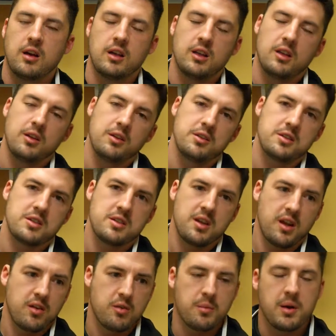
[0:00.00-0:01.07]
Hello, this is
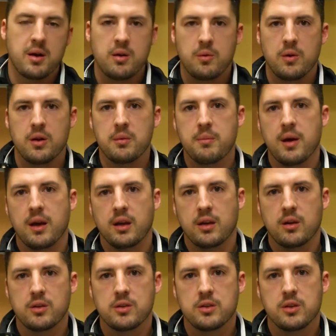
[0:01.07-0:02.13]
Dane Romero, running back
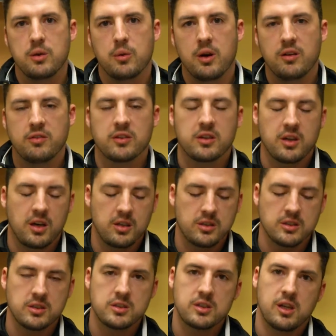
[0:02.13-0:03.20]
coach here at Wofford
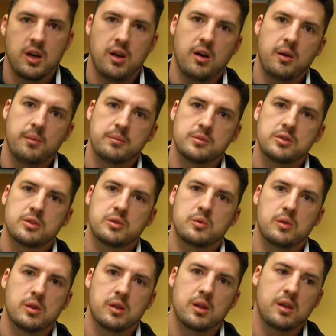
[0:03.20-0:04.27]
College. Um, just
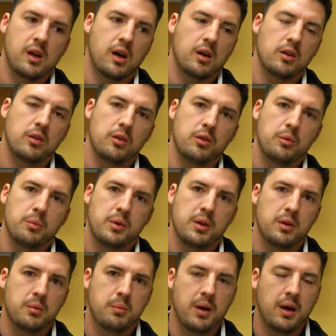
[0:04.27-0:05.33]
wanted to talk a little
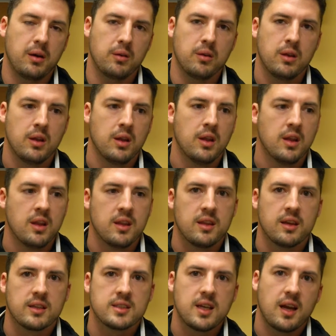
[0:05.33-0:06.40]
bit about
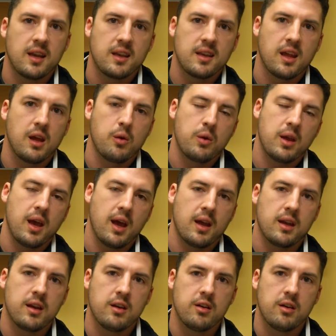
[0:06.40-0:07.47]
the exciting day we
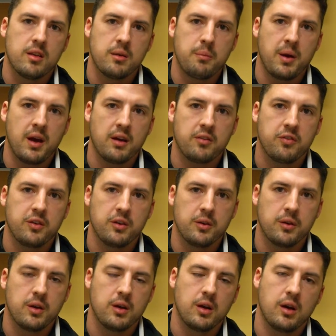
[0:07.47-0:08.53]
had here in the
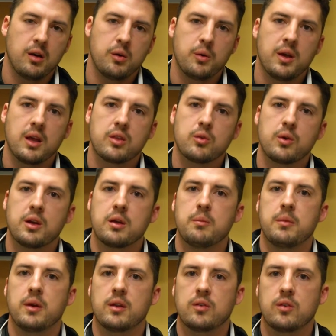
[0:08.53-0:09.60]
backfield. Uh, we had three
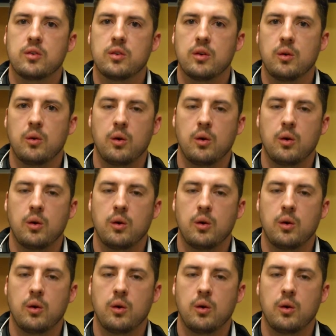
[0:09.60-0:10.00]
commits.